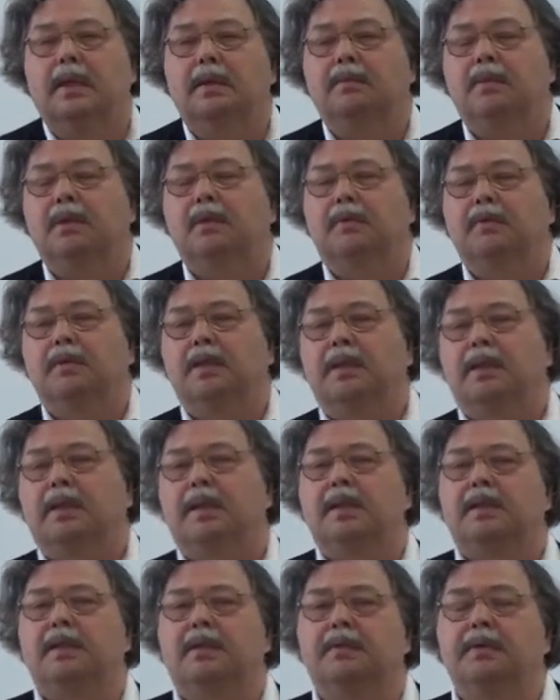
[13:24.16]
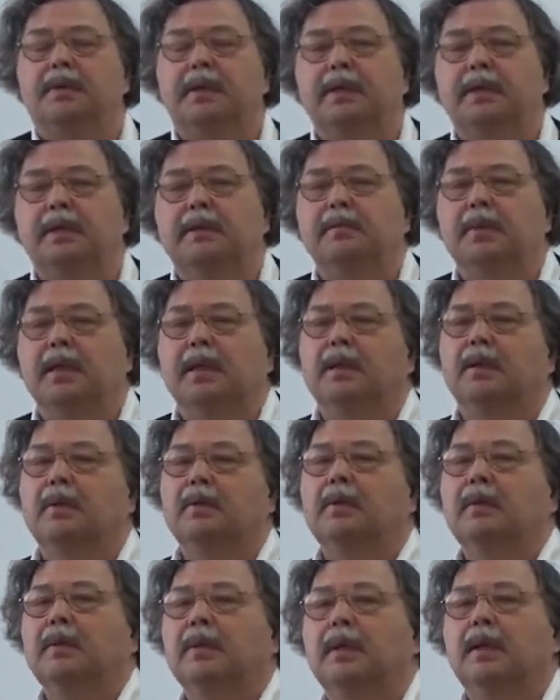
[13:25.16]
number of degrees of freedom
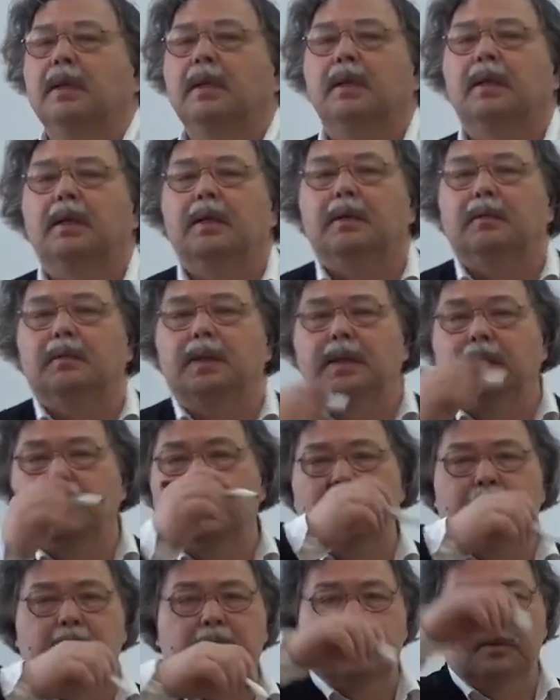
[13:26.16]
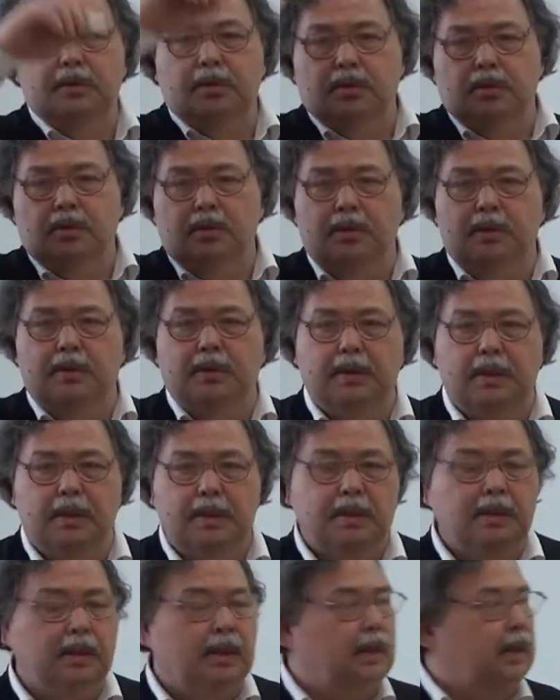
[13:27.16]
now, we can draw
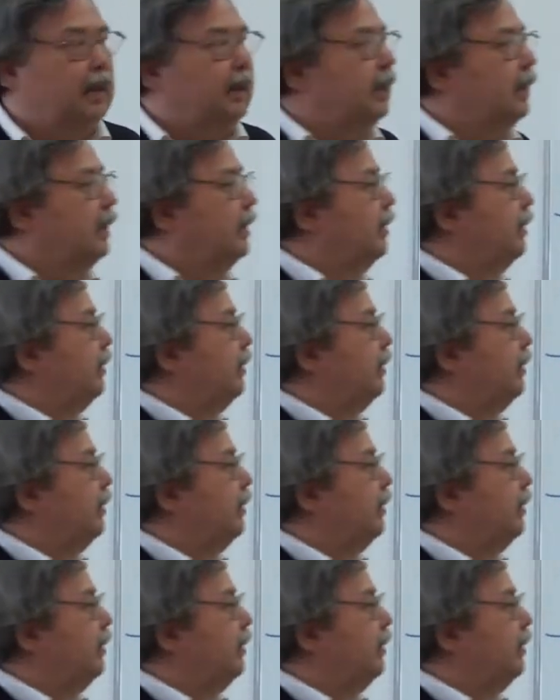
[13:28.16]
this line,